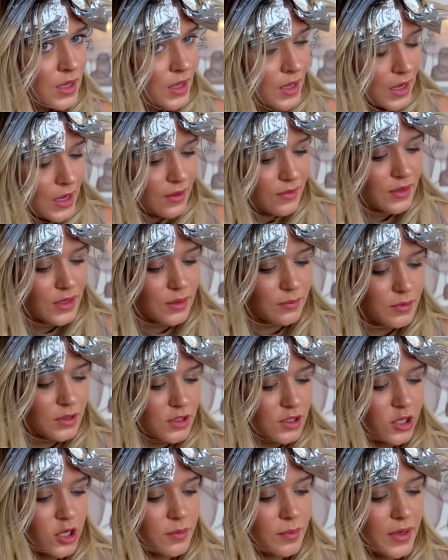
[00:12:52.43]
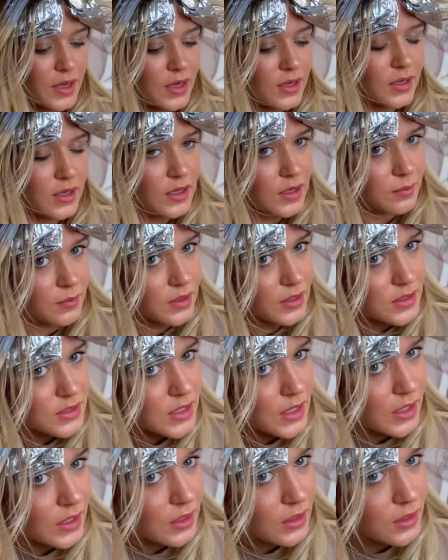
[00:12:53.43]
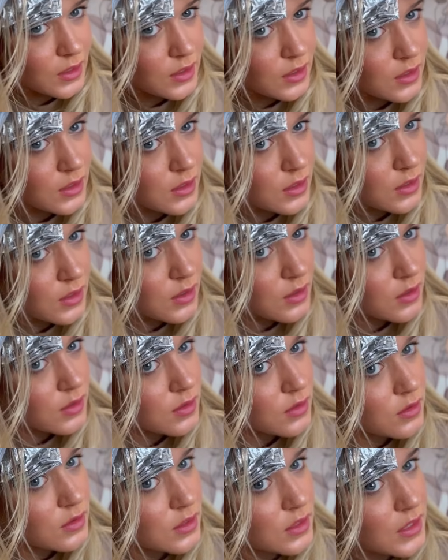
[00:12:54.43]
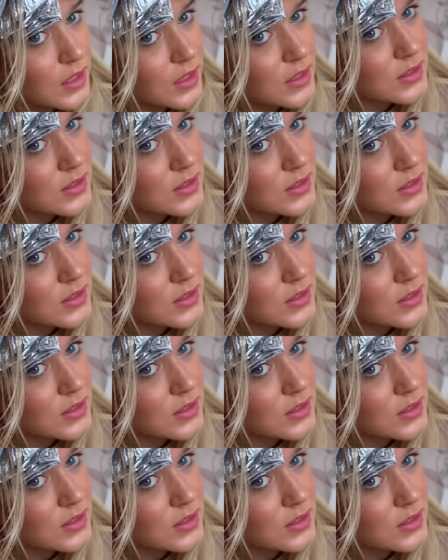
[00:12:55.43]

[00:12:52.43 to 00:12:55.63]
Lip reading: And then I'm going to go back and I'm going to take the next